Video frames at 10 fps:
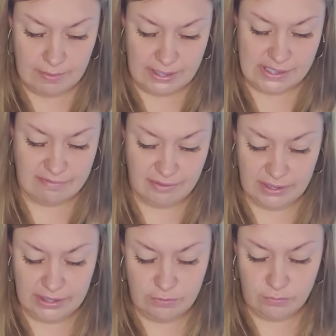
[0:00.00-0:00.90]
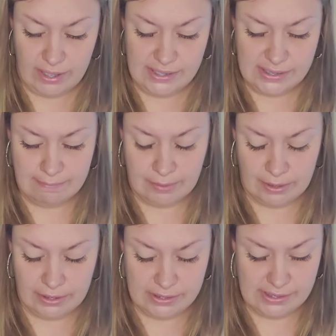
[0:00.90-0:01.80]
Because I feel like you raise the
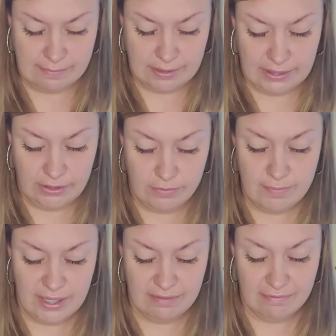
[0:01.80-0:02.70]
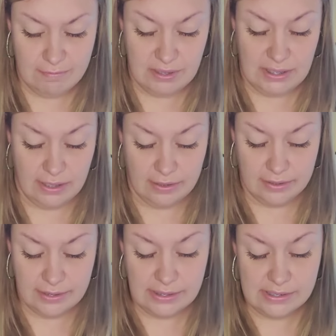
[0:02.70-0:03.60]
bar to somebody. You may even be younger
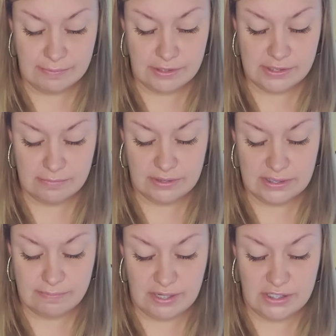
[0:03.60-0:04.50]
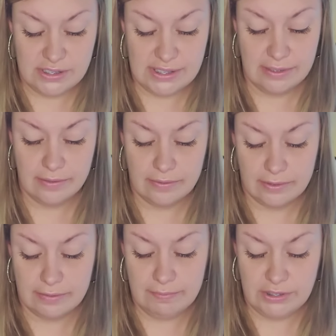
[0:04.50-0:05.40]
than this person with these pages here, or there
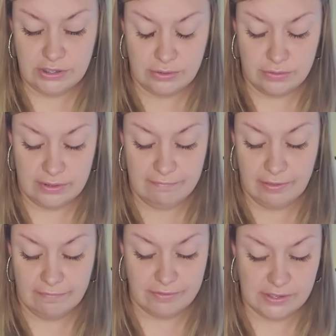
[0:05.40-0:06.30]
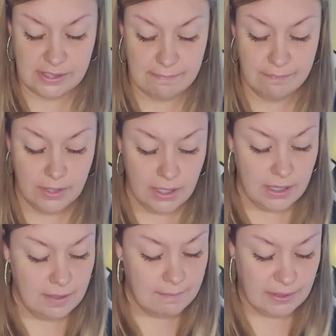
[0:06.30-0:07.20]
could be children involved for some.
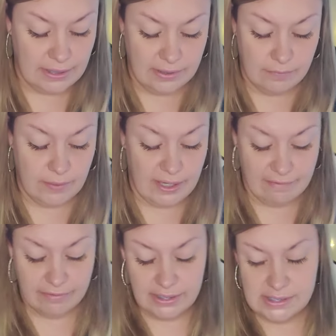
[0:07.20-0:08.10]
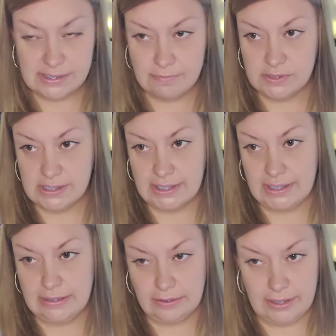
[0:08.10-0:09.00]
But either way, I feel like someone's like
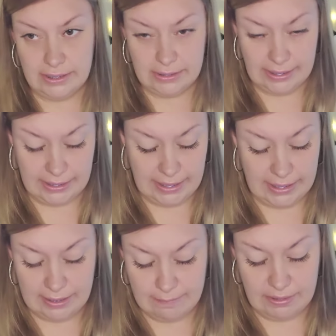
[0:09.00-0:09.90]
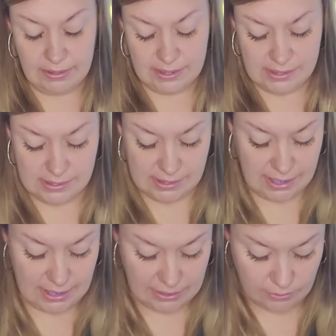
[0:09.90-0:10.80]
in their head, like, can I be this?
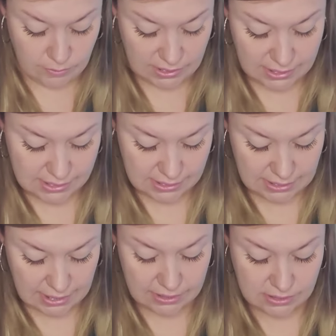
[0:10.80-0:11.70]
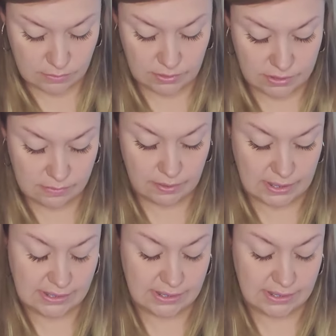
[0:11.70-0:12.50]
Can I do this? Nine of Swords, why